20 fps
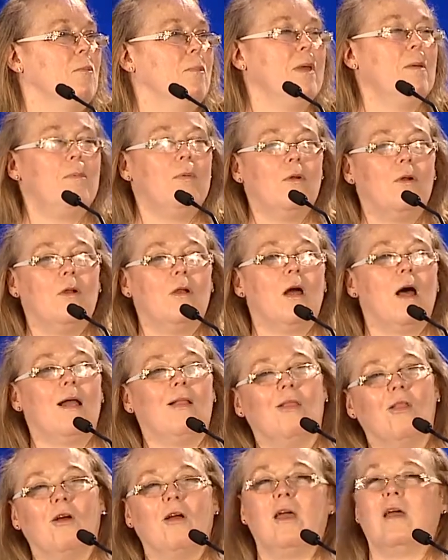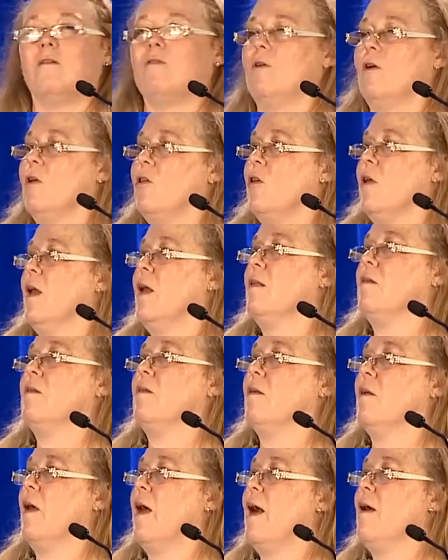People are not looking for a chance
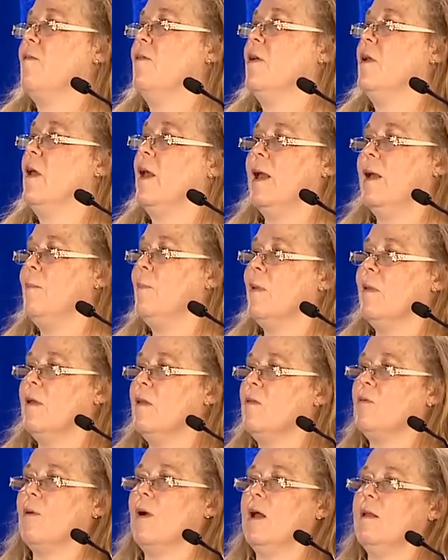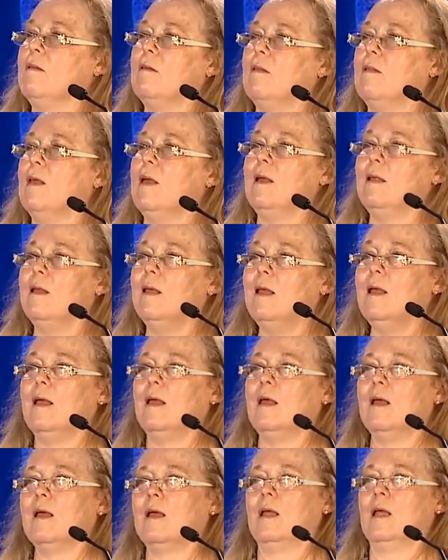to have an ambulance ride to the ED.